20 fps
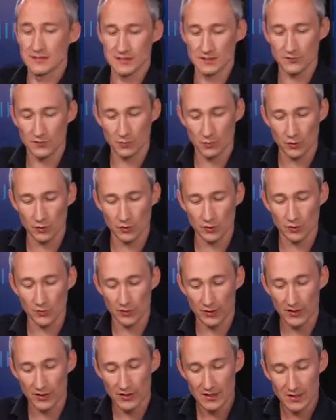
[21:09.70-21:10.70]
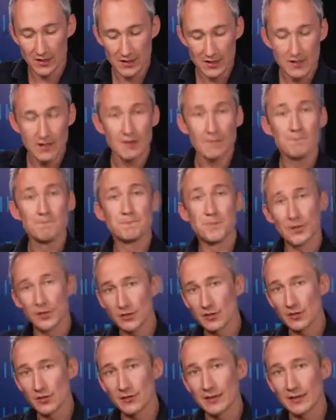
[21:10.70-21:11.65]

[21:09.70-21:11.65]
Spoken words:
from one another, but you